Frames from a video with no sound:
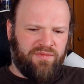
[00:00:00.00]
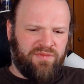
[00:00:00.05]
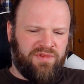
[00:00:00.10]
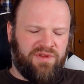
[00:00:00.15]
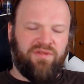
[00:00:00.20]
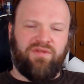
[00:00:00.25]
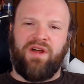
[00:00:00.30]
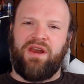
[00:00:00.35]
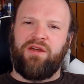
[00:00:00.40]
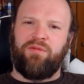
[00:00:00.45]

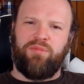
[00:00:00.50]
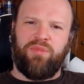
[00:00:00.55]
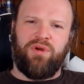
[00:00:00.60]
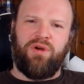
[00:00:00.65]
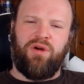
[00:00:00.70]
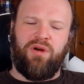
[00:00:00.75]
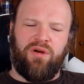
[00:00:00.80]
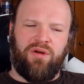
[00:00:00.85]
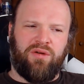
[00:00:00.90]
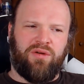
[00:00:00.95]
develop
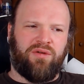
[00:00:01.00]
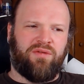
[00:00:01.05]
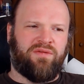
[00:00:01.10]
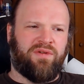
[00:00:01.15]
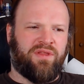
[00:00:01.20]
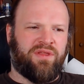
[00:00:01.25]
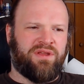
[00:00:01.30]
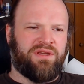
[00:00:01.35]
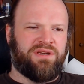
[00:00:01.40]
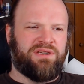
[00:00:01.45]
all
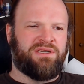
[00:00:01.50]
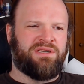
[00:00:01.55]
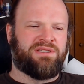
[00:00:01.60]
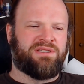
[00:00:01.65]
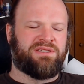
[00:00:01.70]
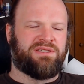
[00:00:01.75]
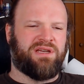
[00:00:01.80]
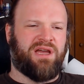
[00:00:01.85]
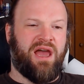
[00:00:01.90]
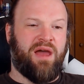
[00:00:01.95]
over
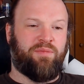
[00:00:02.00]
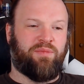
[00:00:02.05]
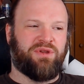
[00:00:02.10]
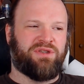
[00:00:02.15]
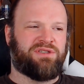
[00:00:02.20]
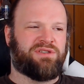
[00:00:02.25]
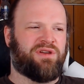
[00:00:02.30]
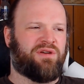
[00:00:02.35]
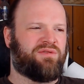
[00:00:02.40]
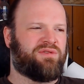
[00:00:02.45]
these
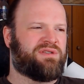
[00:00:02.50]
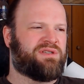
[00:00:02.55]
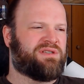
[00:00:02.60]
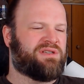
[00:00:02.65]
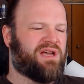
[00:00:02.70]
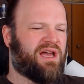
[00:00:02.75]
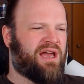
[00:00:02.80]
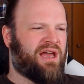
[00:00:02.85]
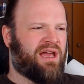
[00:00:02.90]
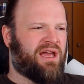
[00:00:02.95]
episodes,
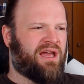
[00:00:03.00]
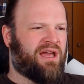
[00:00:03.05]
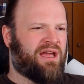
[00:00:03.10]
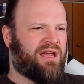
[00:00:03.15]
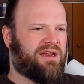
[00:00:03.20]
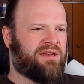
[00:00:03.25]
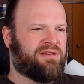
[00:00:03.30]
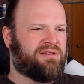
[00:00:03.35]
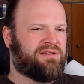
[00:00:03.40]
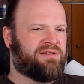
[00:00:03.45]

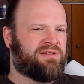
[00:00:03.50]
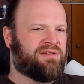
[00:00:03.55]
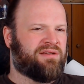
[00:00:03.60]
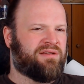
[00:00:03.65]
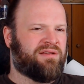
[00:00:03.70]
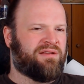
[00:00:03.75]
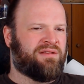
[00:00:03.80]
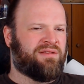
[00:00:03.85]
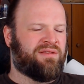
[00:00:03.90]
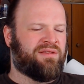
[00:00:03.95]
and
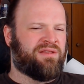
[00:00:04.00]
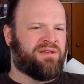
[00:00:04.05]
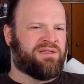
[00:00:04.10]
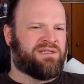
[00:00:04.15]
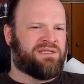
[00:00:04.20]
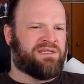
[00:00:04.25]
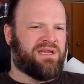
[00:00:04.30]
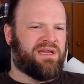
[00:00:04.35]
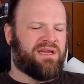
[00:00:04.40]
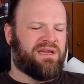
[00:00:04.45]
in
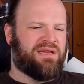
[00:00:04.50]
this